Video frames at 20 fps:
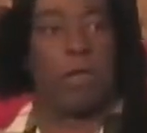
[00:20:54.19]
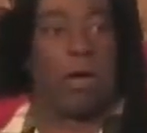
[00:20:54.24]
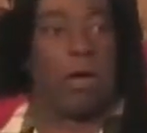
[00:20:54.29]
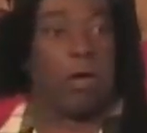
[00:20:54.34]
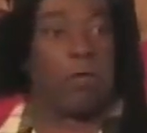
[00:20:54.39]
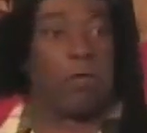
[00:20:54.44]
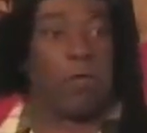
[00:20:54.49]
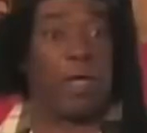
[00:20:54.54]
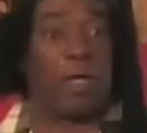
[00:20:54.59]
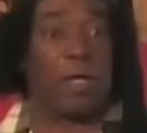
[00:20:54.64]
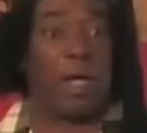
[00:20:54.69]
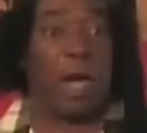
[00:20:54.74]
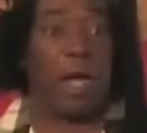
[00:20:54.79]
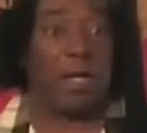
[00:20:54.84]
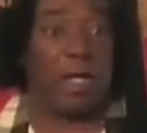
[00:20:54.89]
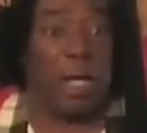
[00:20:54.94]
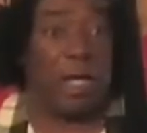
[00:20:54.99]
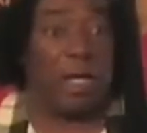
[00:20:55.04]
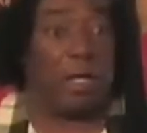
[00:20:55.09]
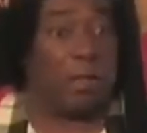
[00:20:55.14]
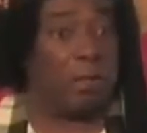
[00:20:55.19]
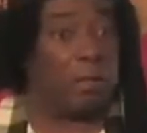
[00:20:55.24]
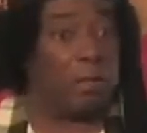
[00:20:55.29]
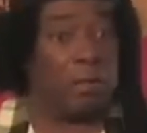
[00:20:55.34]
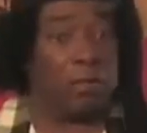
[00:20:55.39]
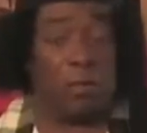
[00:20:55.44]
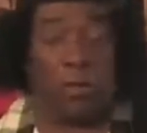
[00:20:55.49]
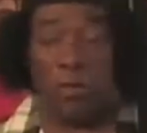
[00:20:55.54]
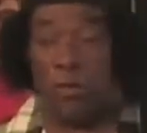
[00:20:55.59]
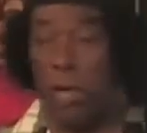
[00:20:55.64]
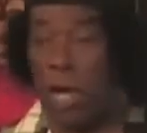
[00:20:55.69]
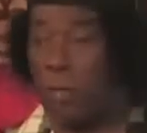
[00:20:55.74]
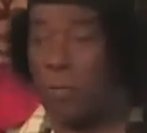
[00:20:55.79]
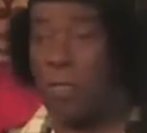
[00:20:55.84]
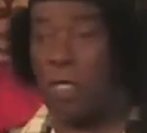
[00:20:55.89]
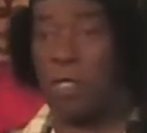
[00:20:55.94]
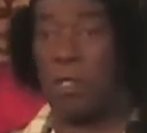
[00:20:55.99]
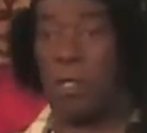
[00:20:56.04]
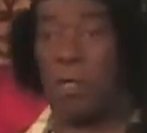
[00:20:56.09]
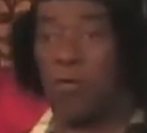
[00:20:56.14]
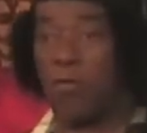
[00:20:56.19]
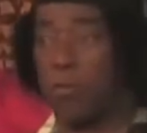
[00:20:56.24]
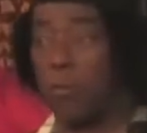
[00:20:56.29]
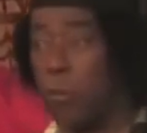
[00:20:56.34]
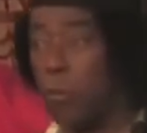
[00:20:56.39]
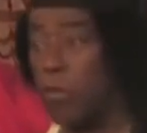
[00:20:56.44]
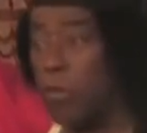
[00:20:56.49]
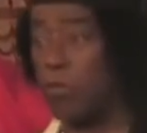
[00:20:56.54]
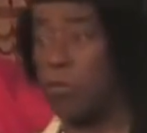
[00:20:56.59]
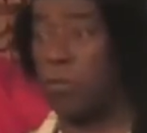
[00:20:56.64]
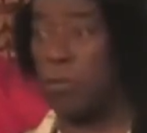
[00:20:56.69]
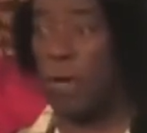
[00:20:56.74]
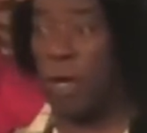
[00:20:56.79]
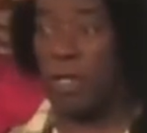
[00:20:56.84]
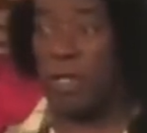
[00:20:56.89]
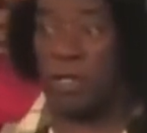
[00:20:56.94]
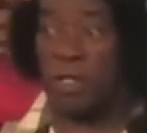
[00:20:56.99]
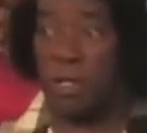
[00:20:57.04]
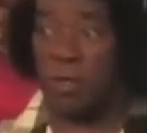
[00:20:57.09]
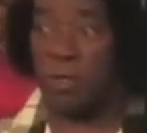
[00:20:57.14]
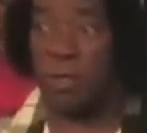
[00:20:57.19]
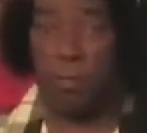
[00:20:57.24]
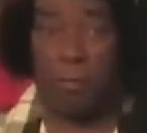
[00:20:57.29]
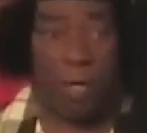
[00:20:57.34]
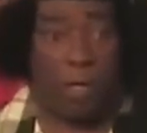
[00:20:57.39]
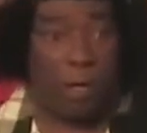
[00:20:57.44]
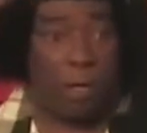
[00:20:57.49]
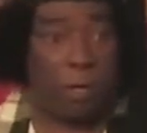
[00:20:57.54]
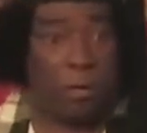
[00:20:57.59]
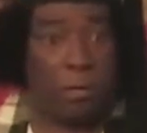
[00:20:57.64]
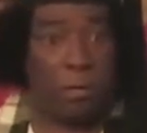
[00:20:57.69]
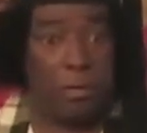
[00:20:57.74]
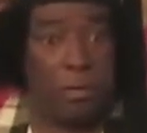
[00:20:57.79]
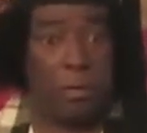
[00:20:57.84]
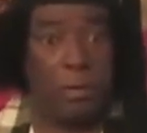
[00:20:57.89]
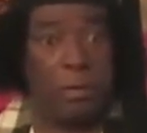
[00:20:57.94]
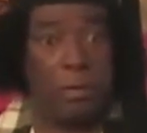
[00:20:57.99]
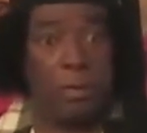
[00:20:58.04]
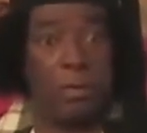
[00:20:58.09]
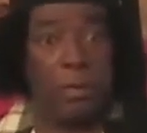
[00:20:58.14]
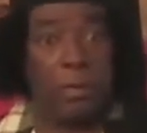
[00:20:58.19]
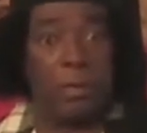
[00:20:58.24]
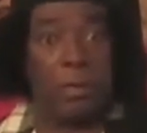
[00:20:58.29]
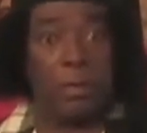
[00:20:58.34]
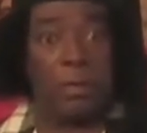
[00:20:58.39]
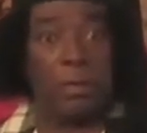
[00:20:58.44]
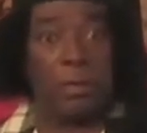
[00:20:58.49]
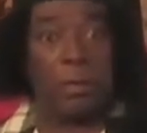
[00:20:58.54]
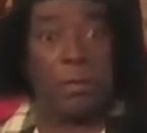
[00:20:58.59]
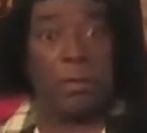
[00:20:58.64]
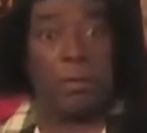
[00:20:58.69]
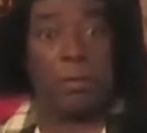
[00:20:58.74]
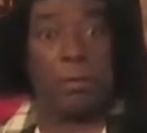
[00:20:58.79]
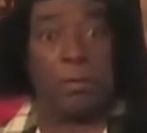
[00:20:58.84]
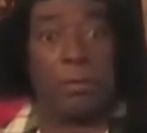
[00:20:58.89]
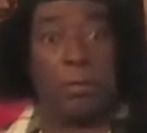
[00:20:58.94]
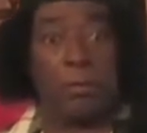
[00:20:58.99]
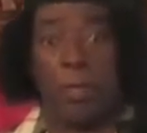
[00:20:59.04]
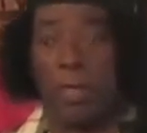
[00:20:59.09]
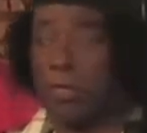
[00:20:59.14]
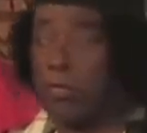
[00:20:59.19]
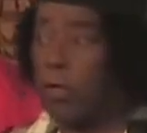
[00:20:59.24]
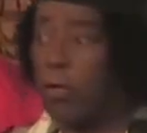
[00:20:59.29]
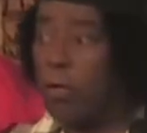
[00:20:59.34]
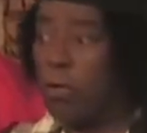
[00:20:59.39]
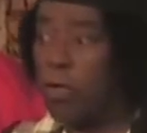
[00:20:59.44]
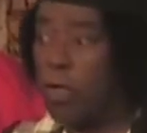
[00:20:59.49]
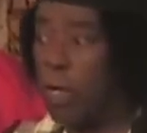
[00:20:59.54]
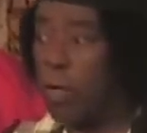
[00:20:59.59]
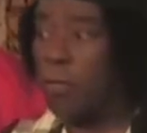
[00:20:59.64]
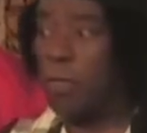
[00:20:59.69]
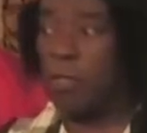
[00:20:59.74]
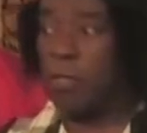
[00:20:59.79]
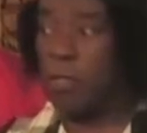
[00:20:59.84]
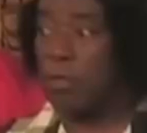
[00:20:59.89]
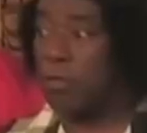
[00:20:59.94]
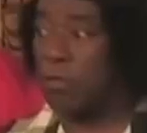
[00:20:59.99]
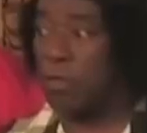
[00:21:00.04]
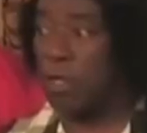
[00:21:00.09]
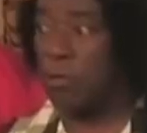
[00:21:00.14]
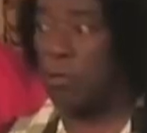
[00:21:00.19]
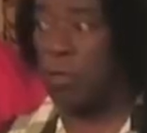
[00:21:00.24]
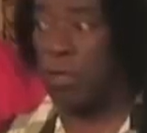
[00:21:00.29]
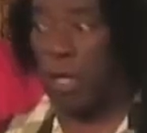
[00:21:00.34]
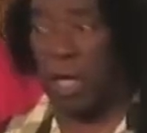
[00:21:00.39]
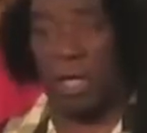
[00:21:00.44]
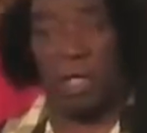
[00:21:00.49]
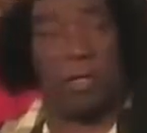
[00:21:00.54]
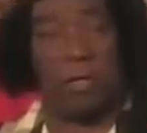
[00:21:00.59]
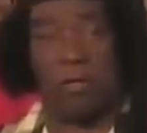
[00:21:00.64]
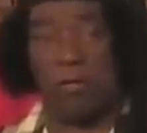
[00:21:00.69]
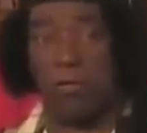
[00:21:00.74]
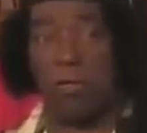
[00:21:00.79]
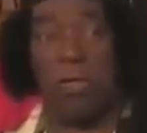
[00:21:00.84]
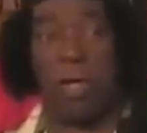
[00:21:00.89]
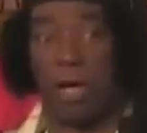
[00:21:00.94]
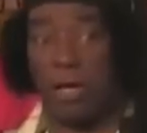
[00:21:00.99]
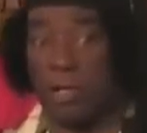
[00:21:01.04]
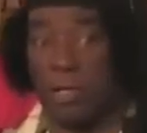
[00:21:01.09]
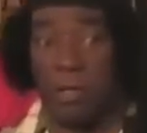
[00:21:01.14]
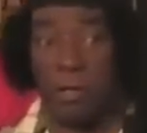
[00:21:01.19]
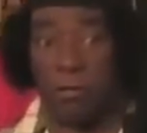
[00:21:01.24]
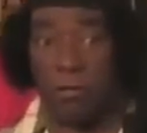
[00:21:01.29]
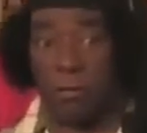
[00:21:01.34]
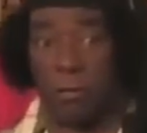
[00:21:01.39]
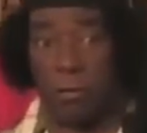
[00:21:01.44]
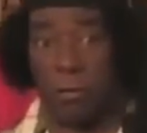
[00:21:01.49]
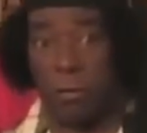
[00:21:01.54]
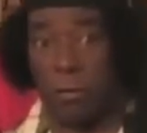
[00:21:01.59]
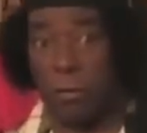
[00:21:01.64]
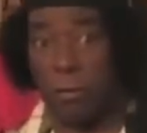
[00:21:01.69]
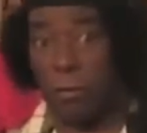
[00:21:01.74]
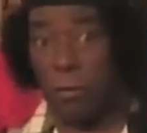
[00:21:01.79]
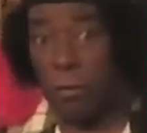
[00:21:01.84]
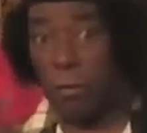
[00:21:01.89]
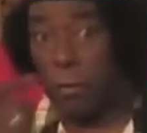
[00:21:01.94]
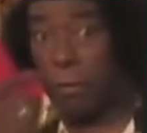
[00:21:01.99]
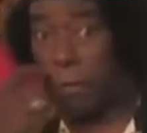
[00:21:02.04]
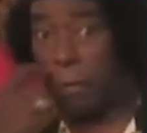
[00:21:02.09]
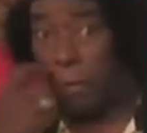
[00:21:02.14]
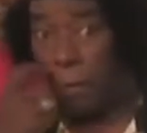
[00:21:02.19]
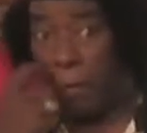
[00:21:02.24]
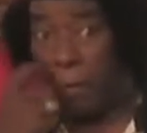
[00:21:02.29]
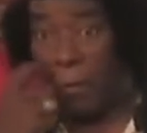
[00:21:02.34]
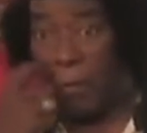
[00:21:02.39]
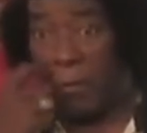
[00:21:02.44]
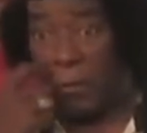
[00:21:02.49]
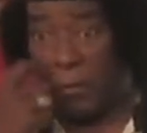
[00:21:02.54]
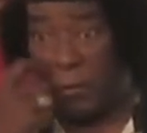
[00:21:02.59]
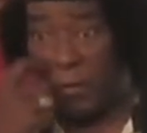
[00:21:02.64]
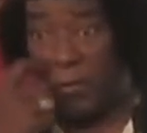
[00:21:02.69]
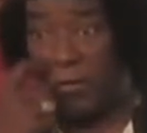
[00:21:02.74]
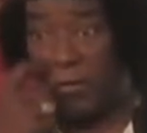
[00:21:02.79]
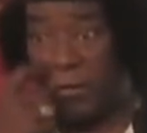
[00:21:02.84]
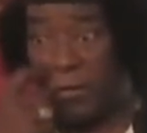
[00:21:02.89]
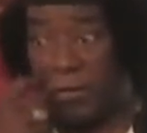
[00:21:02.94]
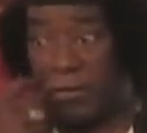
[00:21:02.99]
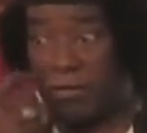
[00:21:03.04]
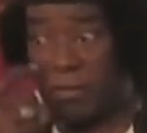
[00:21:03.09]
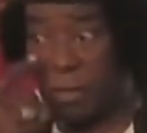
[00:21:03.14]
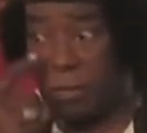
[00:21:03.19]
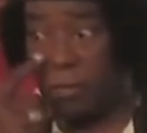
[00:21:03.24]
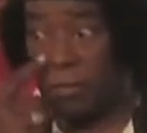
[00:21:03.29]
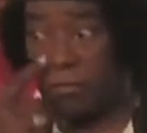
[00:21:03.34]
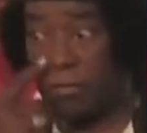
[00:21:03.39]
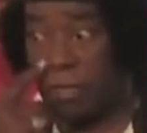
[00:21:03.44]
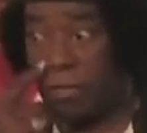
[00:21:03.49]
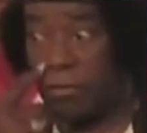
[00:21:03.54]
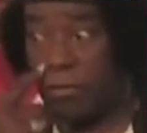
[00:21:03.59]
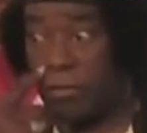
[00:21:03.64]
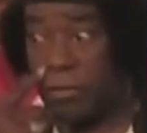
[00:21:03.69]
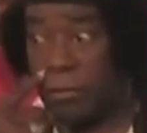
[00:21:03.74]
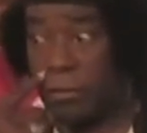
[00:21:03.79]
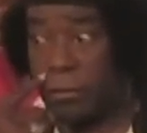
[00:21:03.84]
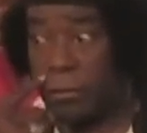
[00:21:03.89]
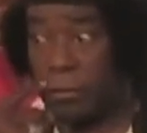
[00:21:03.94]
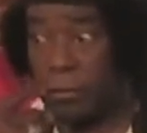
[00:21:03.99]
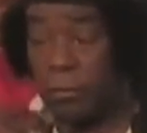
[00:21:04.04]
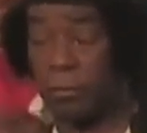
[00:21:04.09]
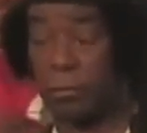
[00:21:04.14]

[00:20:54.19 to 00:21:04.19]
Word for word: love and not hate. Does not mean that you're supposed to let somebody kick your butt. But don't come in this thing with hate because you're not innocent. Do you, do you understand what I'm saying to you?